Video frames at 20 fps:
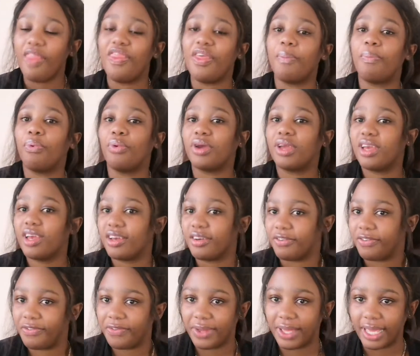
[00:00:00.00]
The
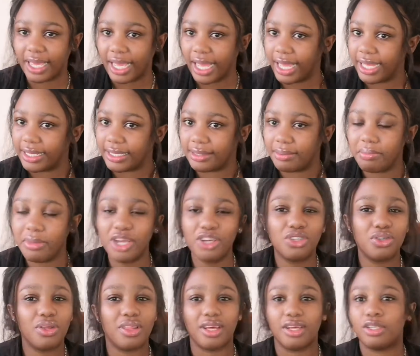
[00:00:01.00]
booking fee, guys,
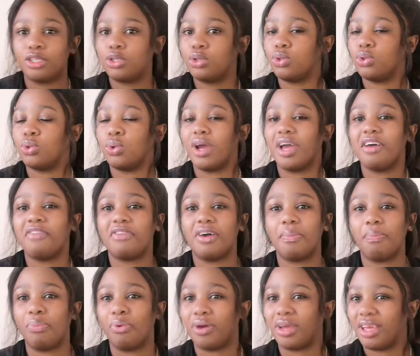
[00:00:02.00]
make sure that you have
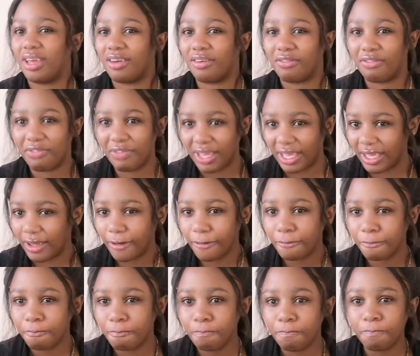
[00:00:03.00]
a booking fee.
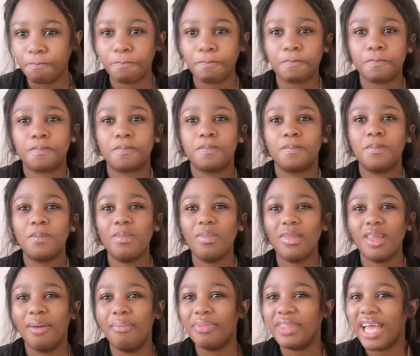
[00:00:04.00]

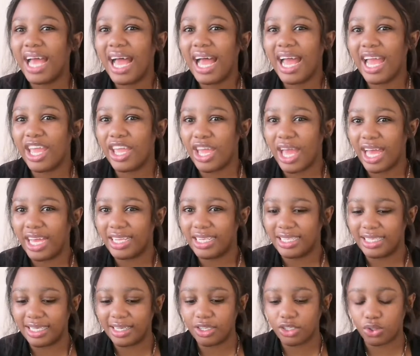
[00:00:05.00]
Now
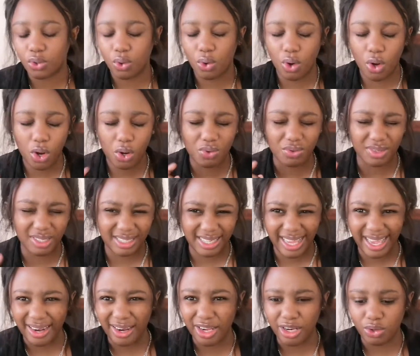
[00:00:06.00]
I did code
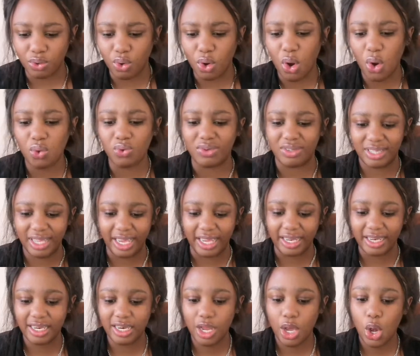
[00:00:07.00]
10, and code
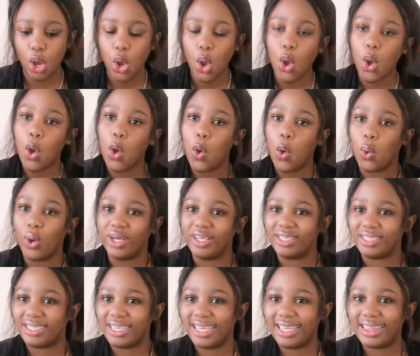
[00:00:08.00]
10
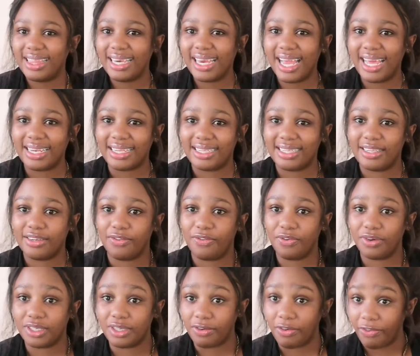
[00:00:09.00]
was
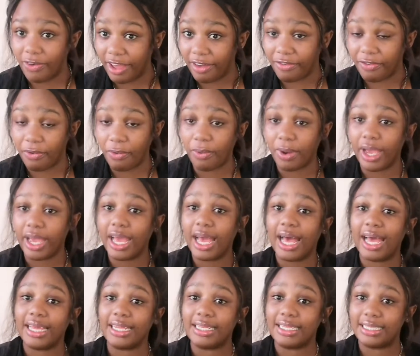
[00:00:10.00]
345 where
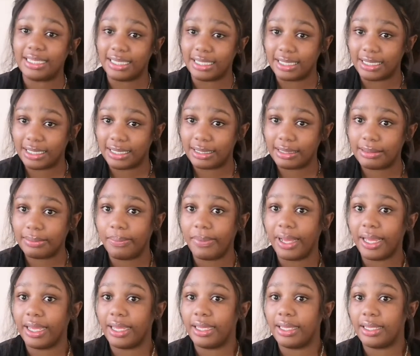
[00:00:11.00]
I did
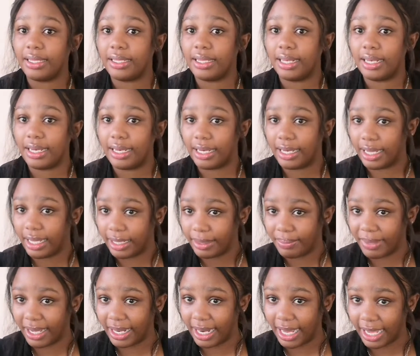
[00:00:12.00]
my
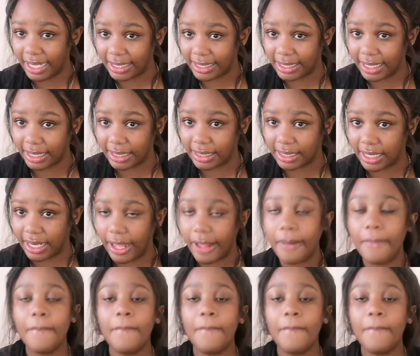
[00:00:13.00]
license.